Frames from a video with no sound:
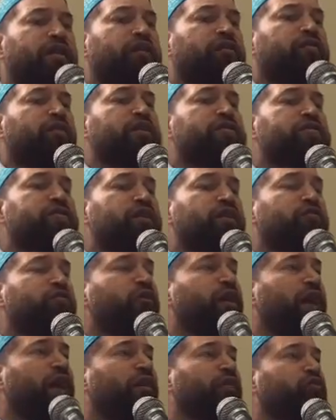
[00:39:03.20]
They said if
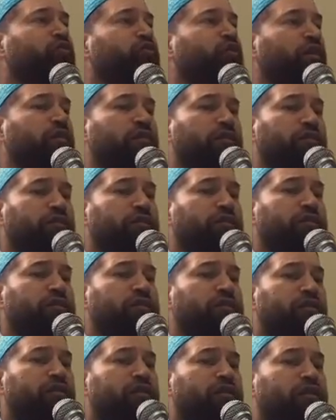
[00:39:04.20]
you had a tunnel
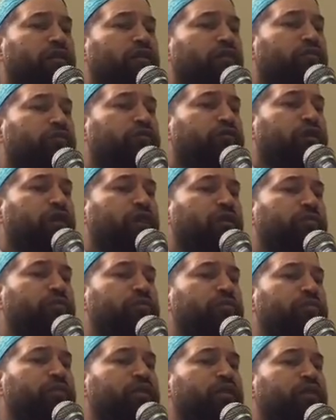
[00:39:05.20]

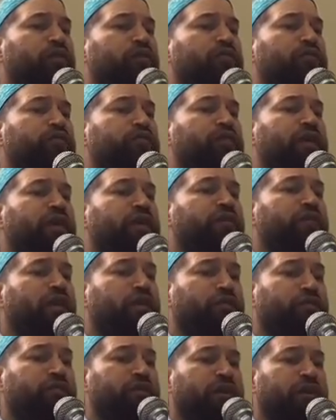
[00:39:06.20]
from
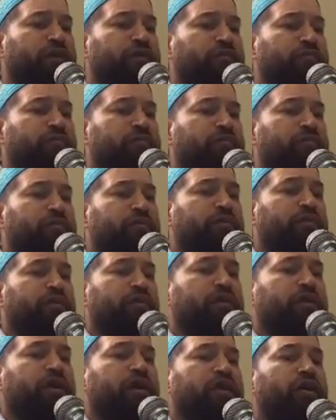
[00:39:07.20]
Philadelphia
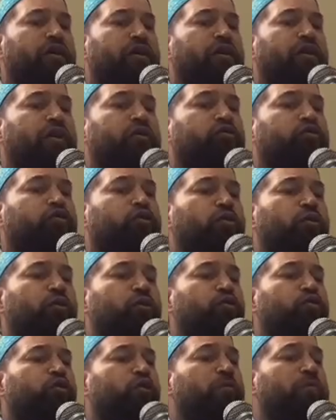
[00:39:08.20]
to
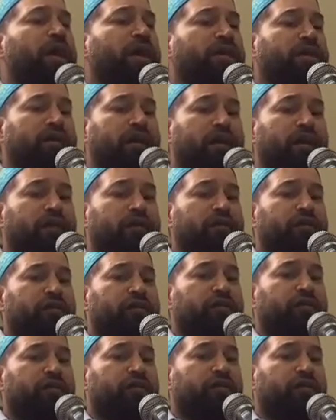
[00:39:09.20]
Mecca,
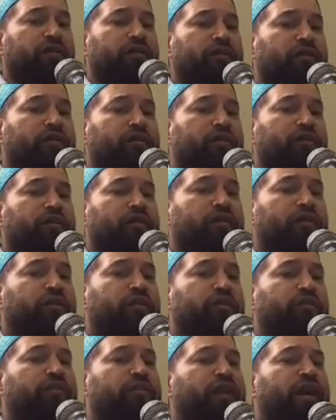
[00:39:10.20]

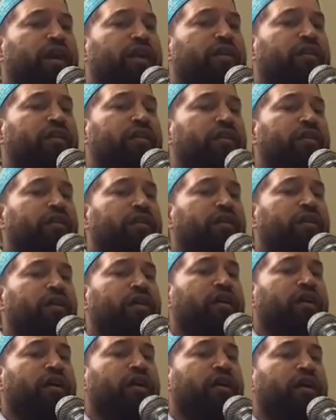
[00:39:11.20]
then
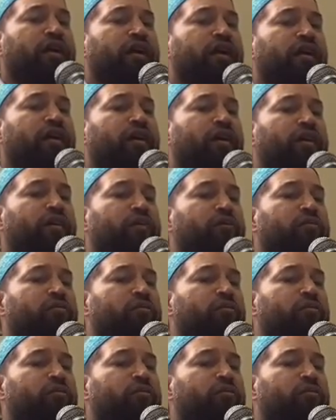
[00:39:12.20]
they